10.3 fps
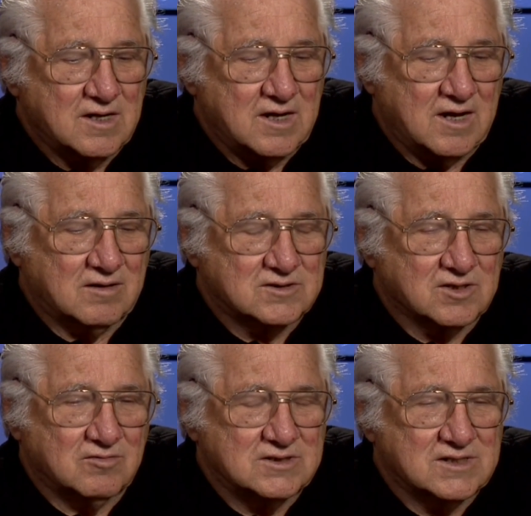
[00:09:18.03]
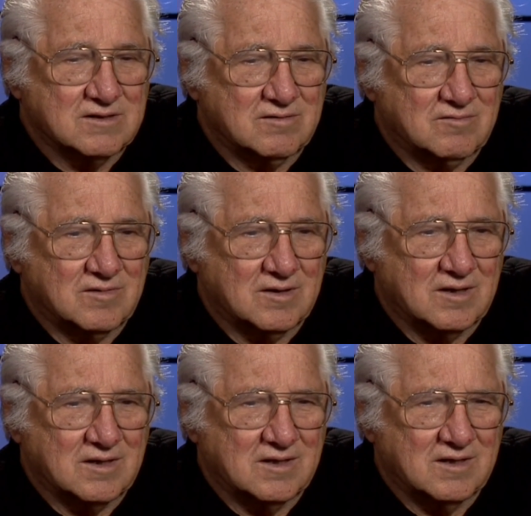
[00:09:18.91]
And so we said,
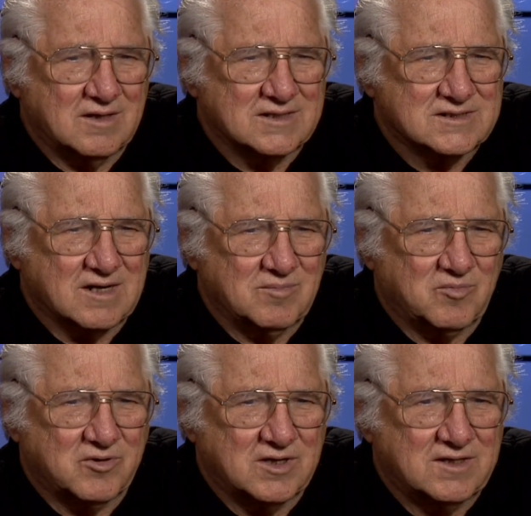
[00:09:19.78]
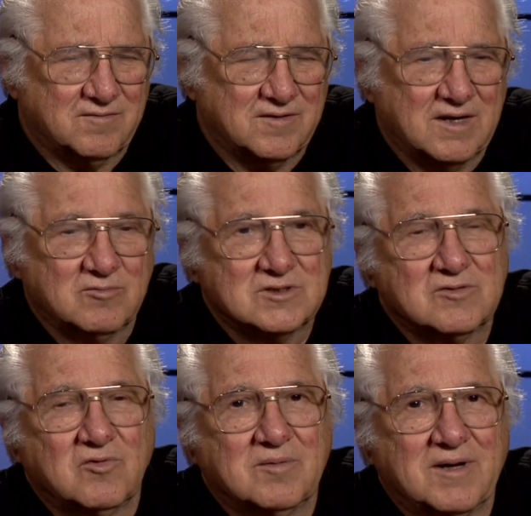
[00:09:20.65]
well, let's come up with a different name. We
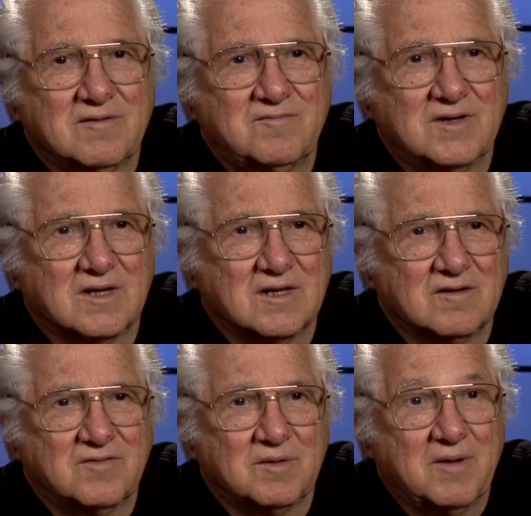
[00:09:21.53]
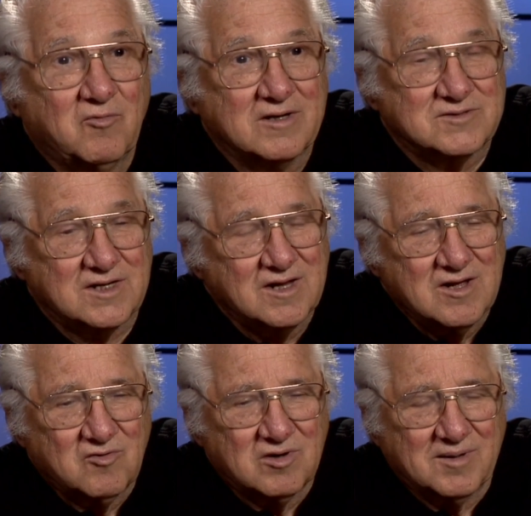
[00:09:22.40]
said, what about Little Village? My wife said,
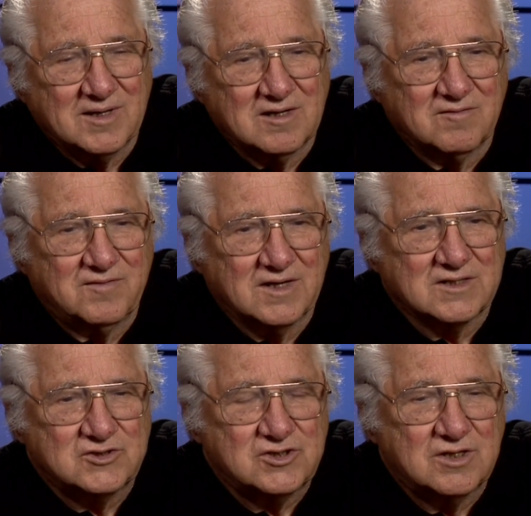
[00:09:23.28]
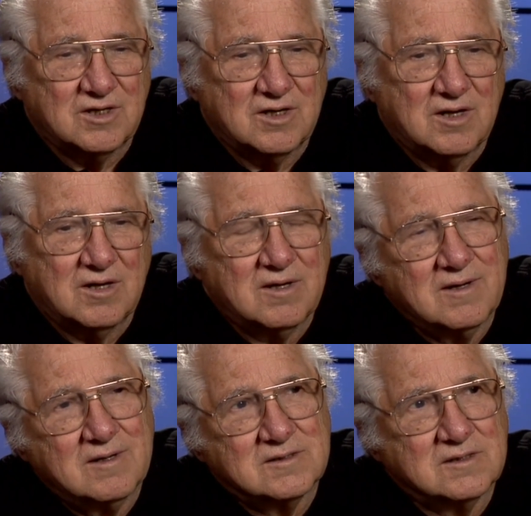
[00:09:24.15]
what about Little Village?
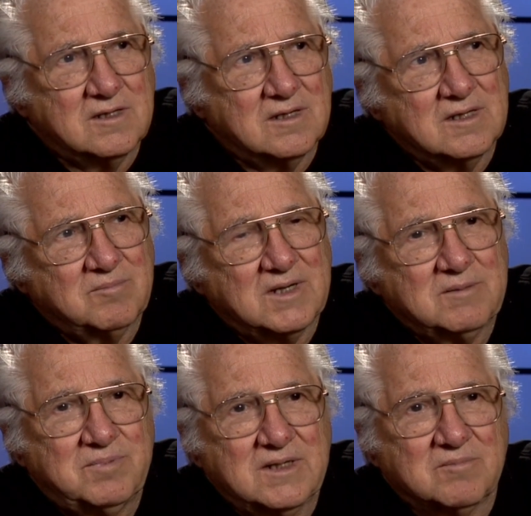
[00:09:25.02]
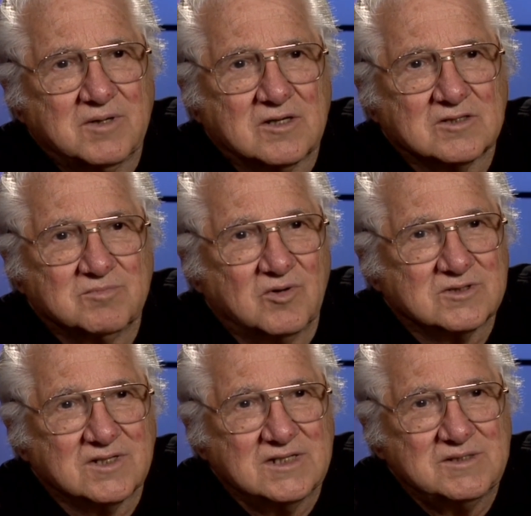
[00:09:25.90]
So yeah, that might be it, because
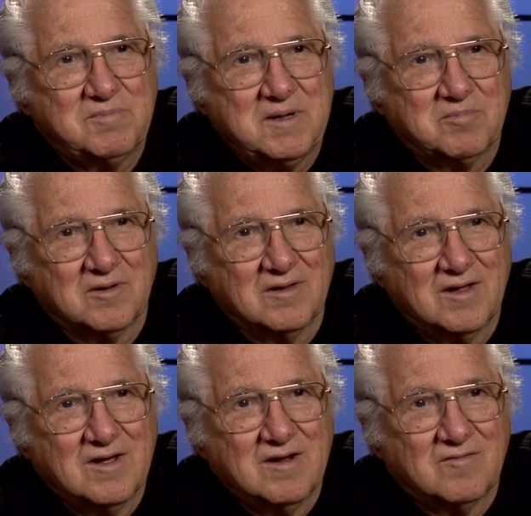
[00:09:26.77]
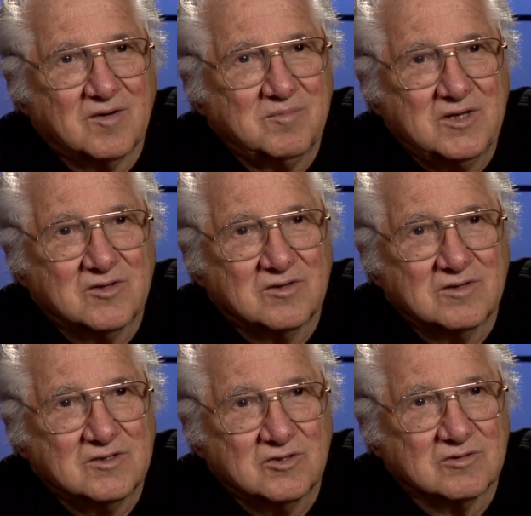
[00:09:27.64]
most of these people from either
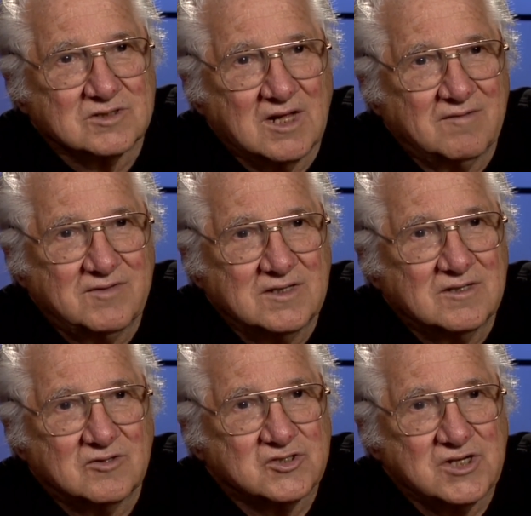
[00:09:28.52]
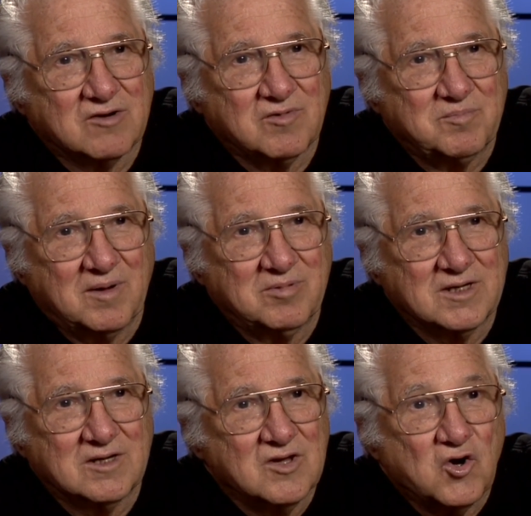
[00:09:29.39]
Yugoslavia or Czech
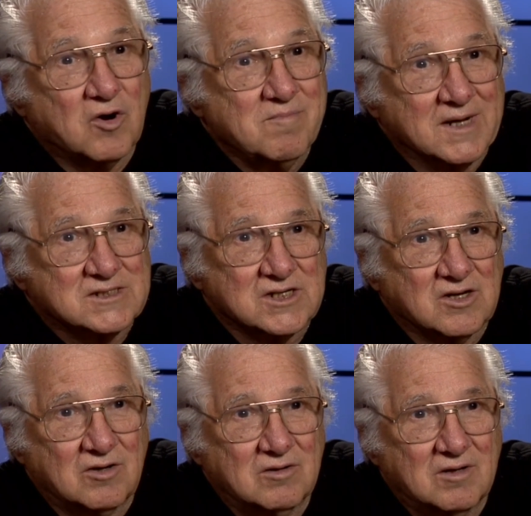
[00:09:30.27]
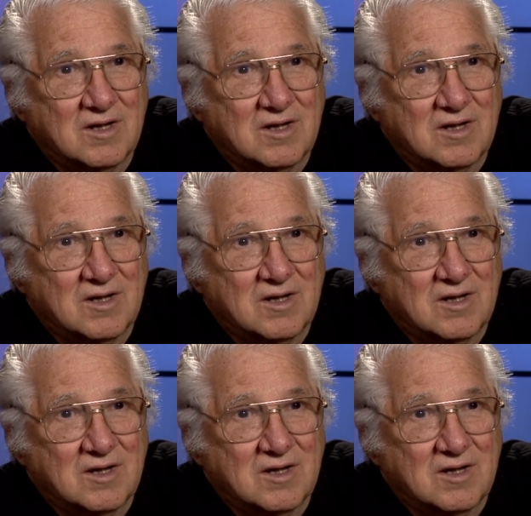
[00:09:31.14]
Republic or Mexico,